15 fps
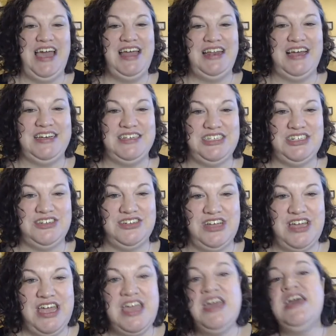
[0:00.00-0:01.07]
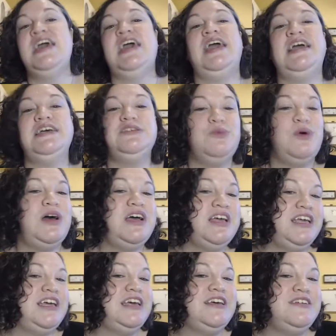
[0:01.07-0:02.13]
and externally, is
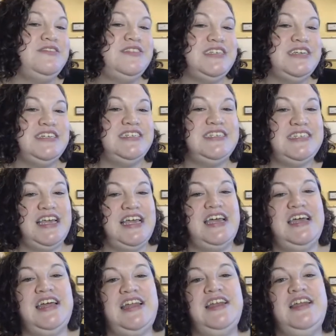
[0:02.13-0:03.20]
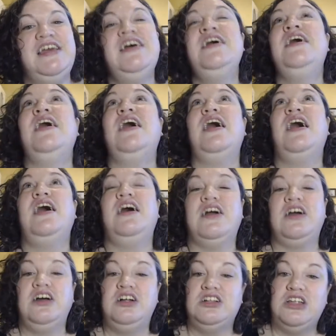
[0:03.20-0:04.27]
what gives a skin a
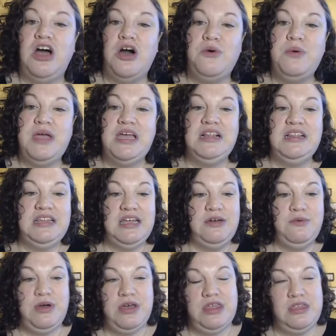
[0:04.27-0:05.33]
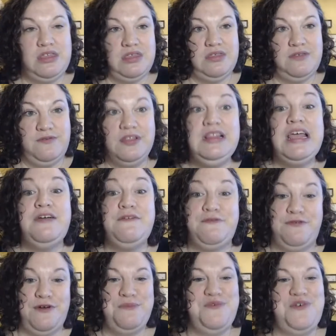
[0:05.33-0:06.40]
glowing, lit
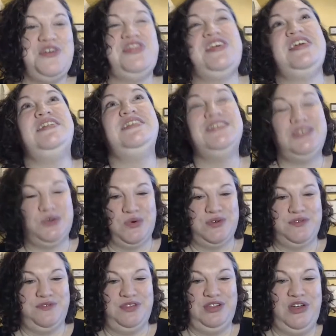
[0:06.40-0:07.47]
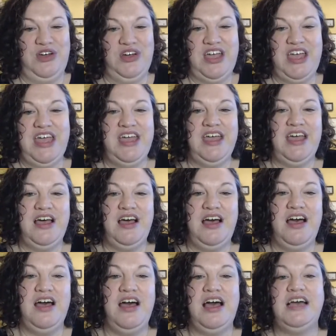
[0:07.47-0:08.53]
from within sort of look.
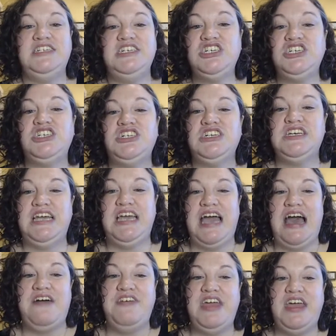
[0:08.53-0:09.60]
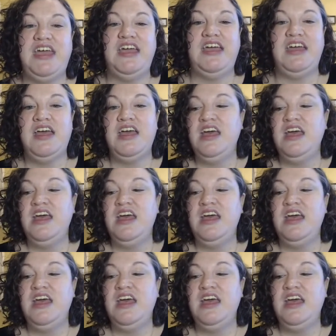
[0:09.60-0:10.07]
Additionally, having